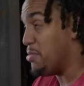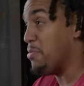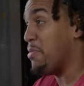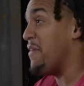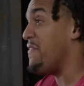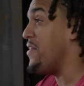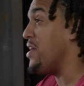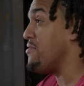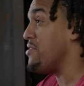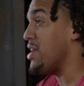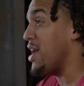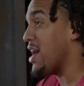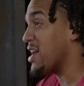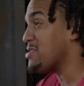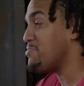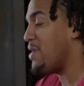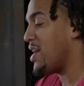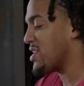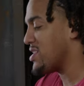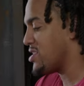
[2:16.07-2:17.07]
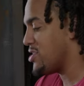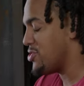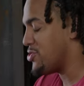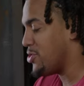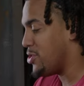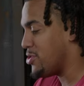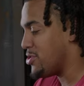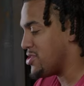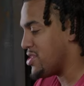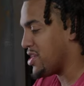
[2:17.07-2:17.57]
of my favorite Xbox
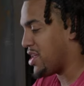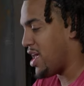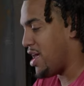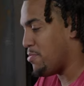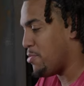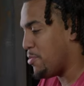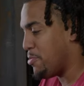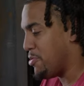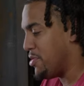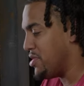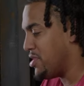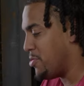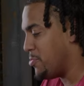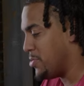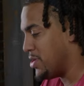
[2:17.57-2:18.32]
controllers are the camo printed